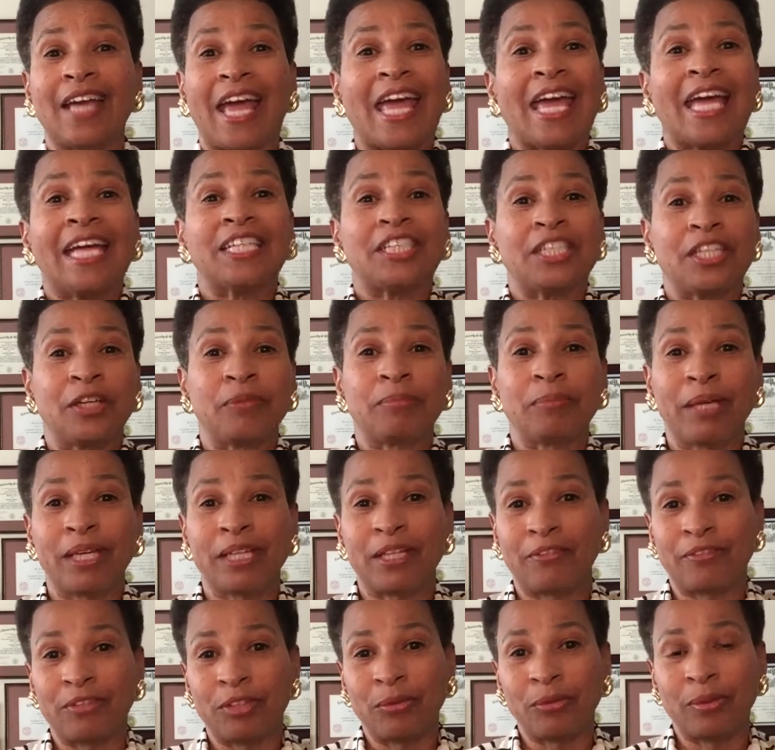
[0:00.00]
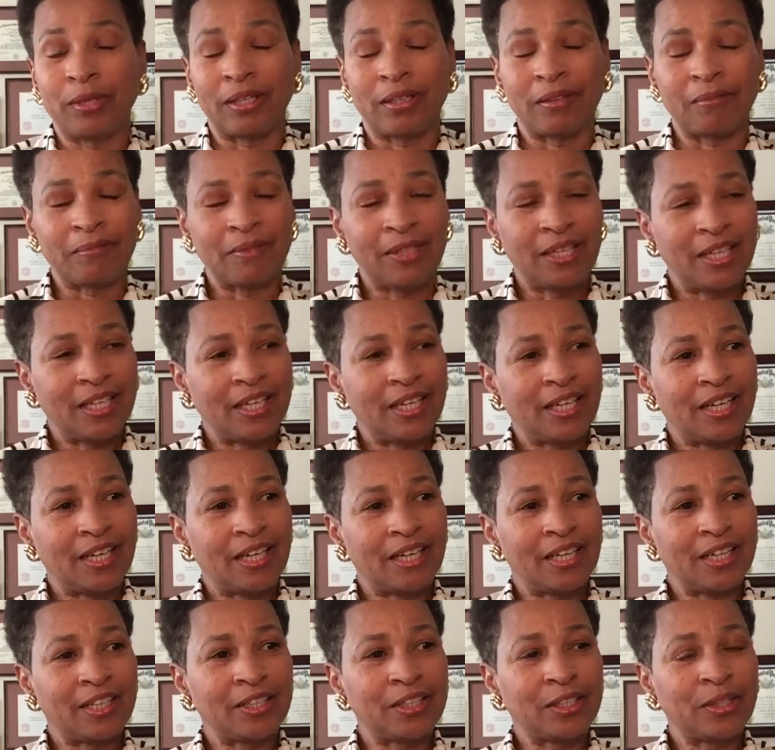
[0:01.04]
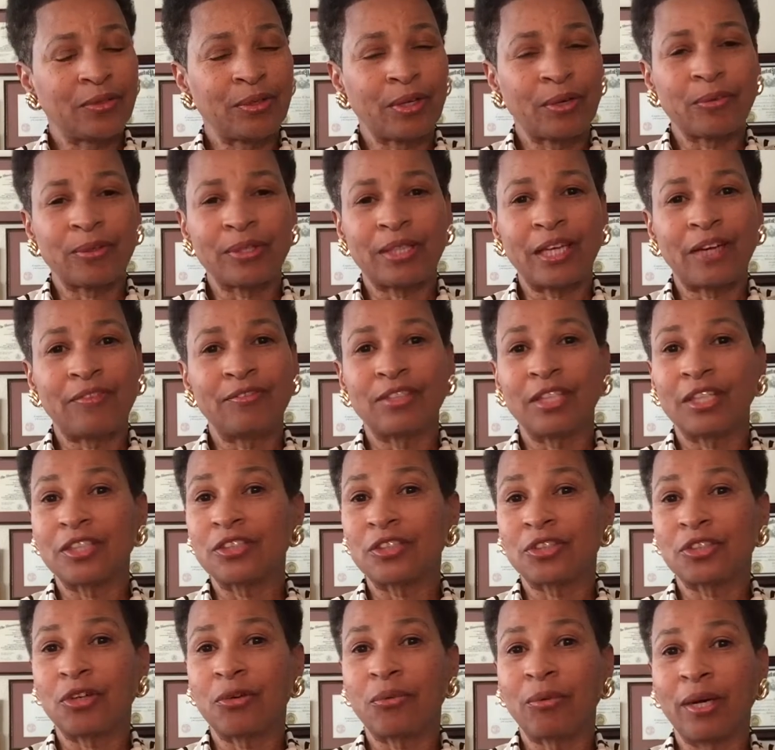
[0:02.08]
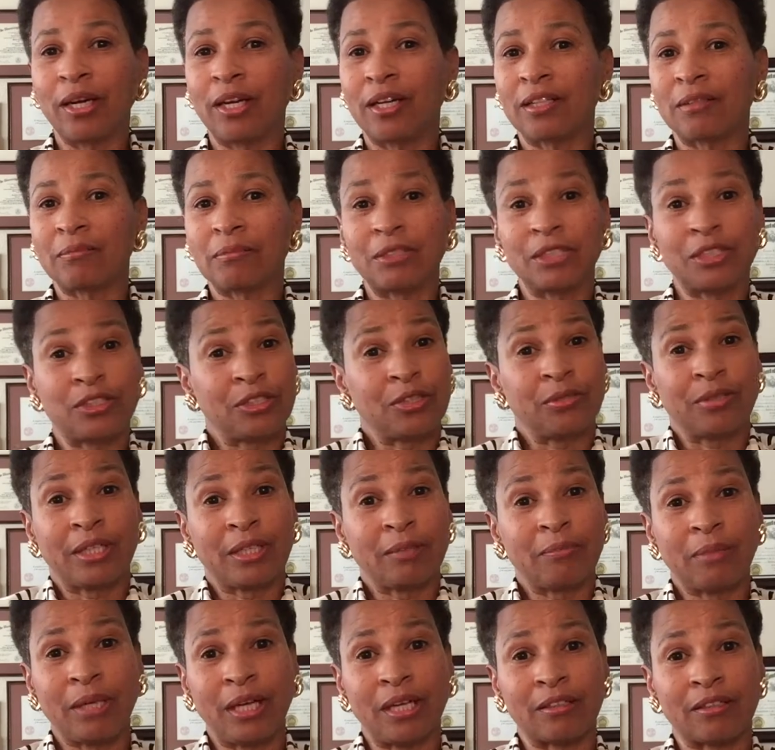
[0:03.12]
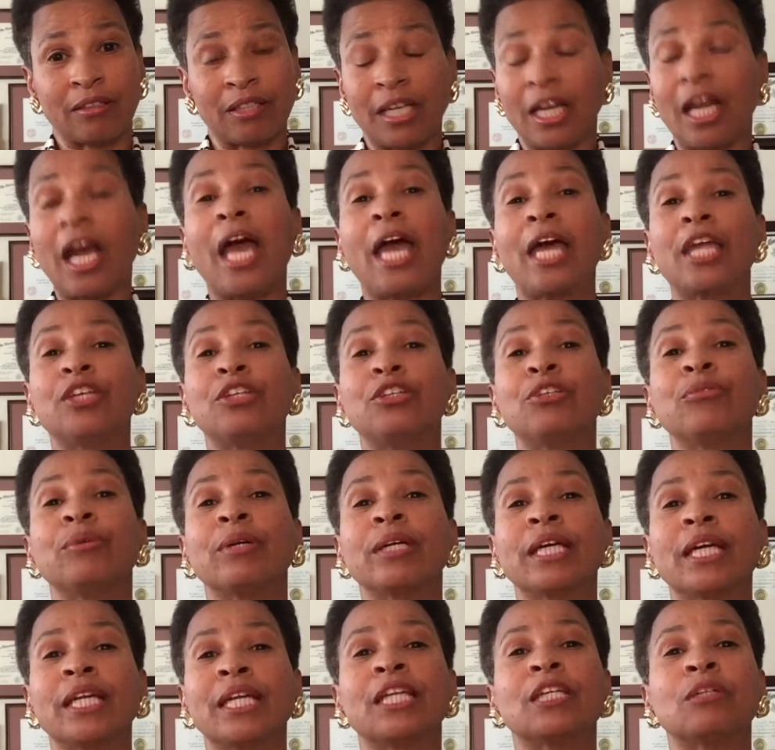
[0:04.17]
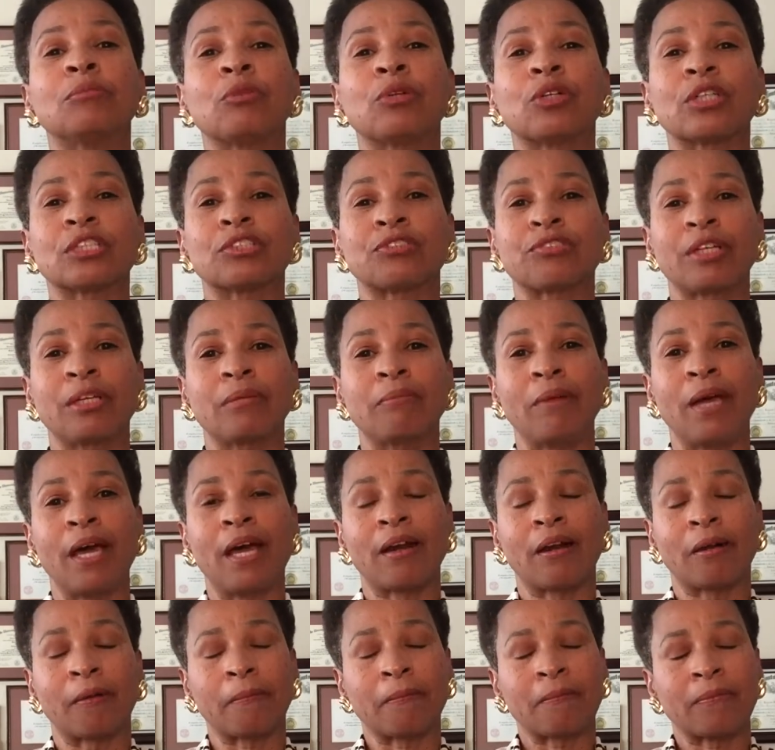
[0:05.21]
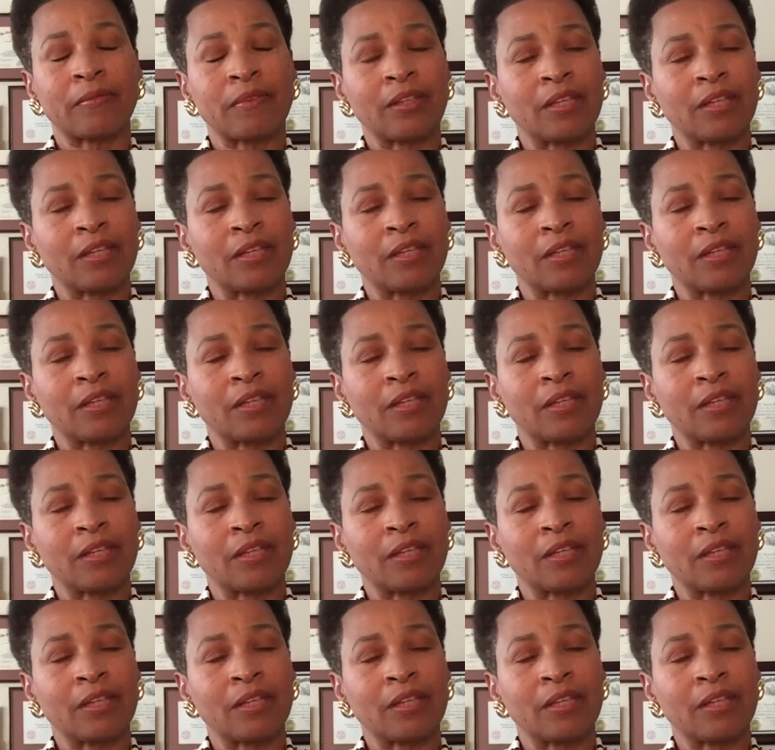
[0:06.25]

ante a bit, if you will, doing what they've done so well, but just doing it better and doing it in a more extreme manner.